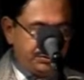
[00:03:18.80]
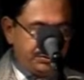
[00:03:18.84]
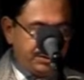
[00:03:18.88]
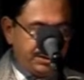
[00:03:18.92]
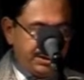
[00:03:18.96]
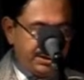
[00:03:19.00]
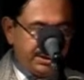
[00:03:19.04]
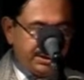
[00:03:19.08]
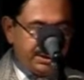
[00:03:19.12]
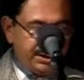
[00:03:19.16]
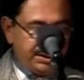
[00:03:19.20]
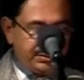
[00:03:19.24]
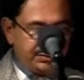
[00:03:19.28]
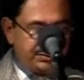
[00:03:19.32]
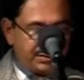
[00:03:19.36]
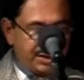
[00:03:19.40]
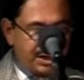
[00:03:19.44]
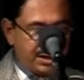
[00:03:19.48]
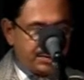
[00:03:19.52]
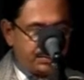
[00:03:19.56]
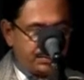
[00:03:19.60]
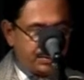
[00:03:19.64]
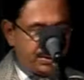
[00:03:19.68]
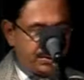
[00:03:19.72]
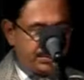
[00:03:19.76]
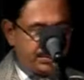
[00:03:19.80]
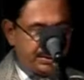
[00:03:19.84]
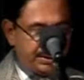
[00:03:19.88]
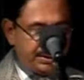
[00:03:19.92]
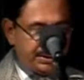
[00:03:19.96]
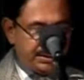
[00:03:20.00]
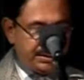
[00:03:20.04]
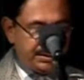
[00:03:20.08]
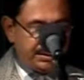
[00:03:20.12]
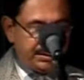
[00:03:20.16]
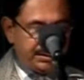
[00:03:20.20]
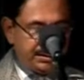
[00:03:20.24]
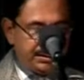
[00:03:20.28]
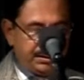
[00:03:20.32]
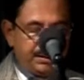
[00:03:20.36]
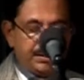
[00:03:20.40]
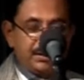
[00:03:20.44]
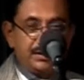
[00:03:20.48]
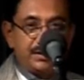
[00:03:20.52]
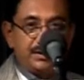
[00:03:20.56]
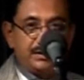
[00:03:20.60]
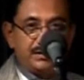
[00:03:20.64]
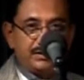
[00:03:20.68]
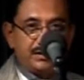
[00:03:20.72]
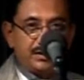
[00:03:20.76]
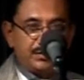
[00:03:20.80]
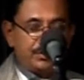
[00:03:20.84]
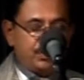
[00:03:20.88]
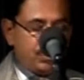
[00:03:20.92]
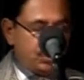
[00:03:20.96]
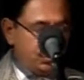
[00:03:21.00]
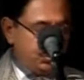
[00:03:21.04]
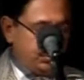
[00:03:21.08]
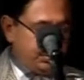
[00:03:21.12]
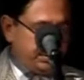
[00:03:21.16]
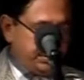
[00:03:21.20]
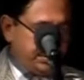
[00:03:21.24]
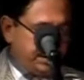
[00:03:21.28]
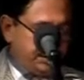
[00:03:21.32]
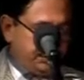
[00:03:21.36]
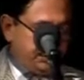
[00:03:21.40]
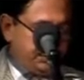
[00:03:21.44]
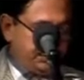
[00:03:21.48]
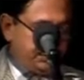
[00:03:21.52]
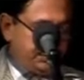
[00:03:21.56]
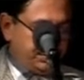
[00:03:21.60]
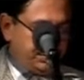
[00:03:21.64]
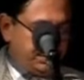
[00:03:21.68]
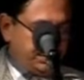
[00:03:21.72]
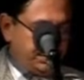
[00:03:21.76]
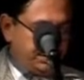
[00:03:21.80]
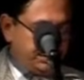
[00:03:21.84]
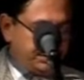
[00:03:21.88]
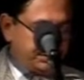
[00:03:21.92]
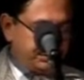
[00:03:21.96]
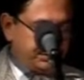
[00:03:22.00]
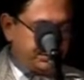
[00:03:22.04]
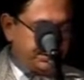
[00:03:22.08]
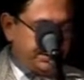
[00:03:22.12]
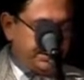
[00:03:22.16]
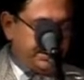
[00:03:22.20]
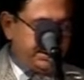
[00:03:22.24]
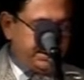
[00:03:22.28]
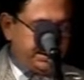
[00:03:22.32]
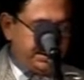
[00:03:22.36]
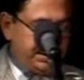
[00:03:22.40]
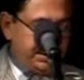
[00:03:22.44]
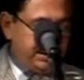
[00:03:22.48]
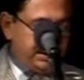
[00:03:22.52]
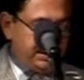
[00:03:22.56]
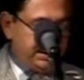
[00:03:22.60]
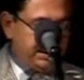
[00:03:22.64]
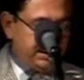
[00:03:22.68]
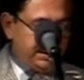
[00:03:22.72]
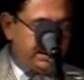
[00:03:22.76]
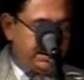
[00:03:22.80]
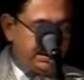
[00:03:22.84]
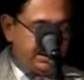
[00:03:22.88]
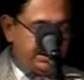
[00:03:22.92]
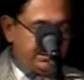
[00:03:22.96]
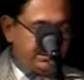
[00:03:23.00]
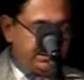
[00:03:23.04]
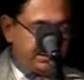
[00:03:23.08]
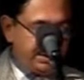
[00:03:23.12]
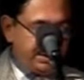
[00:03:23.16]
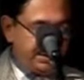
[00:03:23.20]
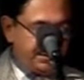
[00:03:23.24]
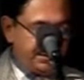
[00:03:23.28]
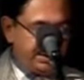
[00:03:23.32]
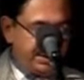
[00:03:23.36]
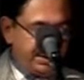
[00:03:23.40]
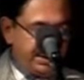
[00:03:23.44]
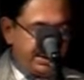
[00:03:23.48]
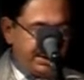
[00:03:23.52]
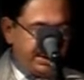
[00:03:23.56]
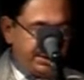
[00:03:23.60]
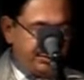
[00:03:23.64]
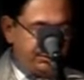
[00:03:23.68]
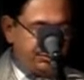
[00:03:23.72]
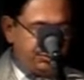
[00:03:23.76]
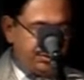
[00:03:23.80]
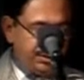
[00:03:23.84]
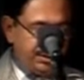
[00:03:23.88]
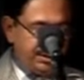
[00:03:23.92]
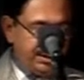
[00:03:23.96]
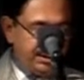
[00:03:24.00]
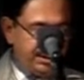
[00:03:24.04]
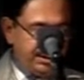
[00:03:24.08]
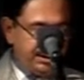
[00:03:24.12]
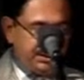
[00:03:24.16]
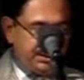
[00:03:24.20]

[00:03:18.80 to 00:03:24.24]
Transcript: by his unique and sharp memory. The book gives us the detail as they were